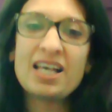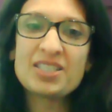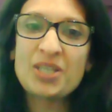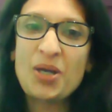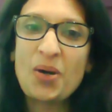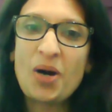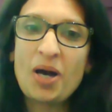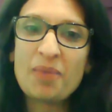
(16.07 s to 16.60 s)
So
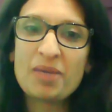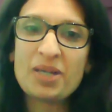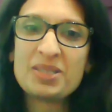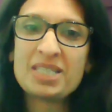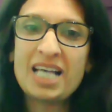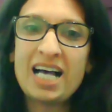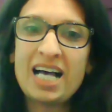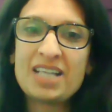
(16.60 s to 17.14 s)
I'm going
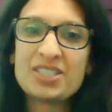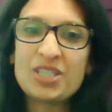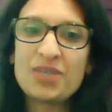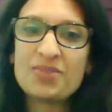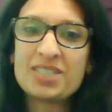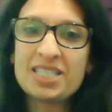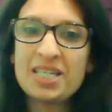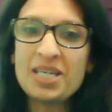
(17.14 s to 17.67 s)
to hand
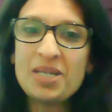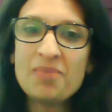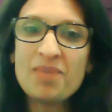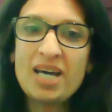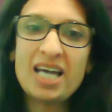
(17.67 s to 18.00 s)
over to him